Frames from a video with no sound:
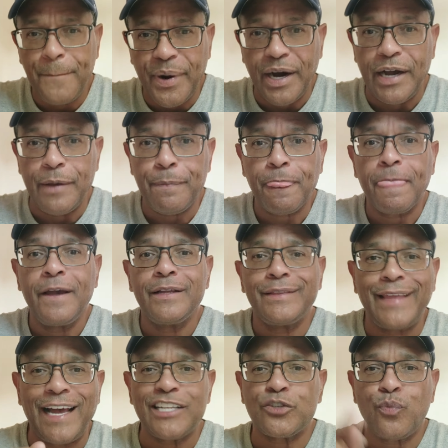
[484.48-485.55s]
But
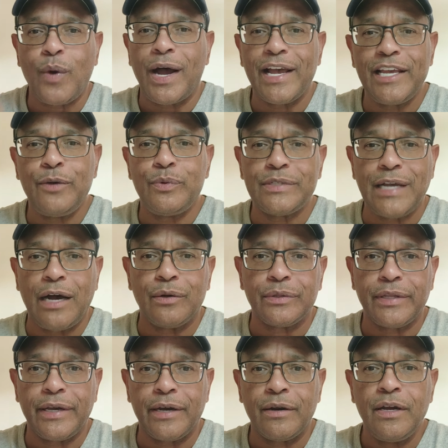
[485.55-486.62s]
that's why he was
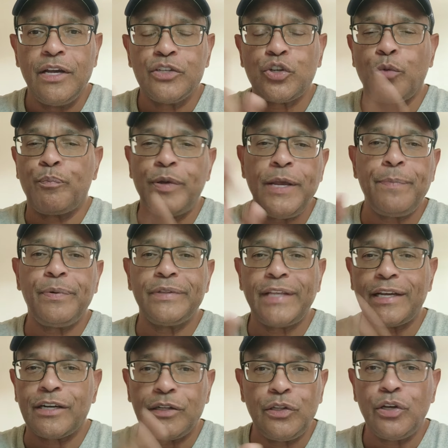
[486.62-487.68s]
out there. So people
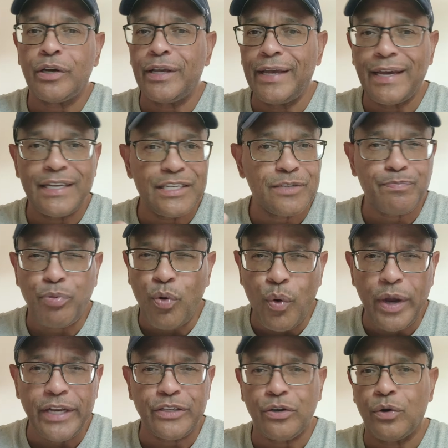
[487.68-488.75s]
that are looking at his
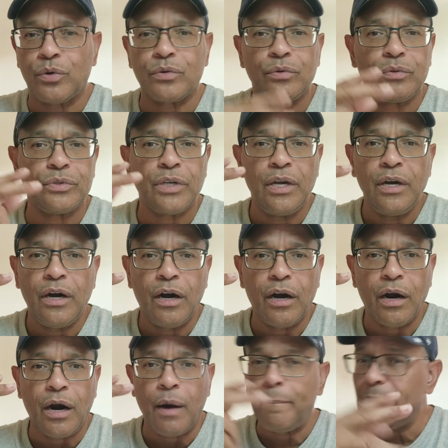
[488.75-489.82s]
point totals
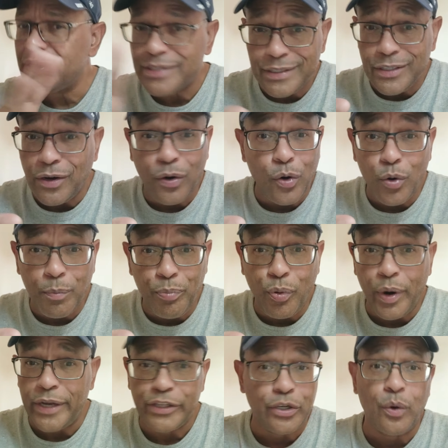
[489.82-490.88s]
are missing the whole
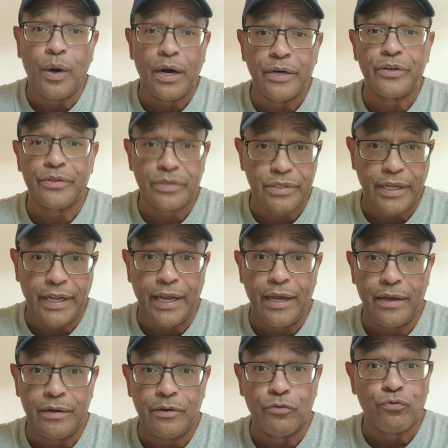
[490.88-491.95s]
point, don't
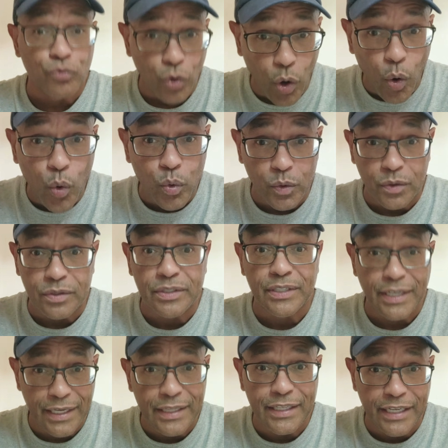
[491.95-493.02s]
understand
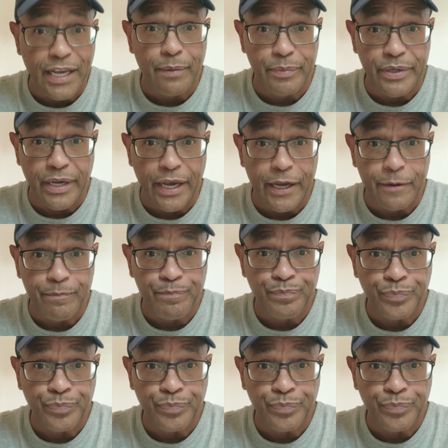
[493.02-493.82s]
roles in the NBA.